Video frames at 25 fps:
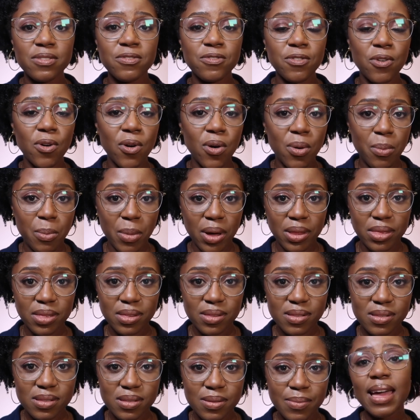four
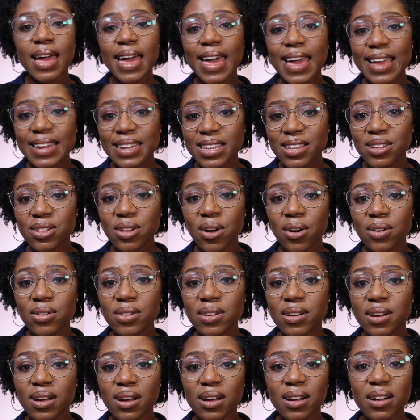months. Any
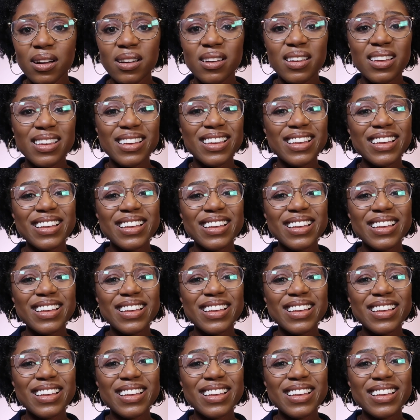longer,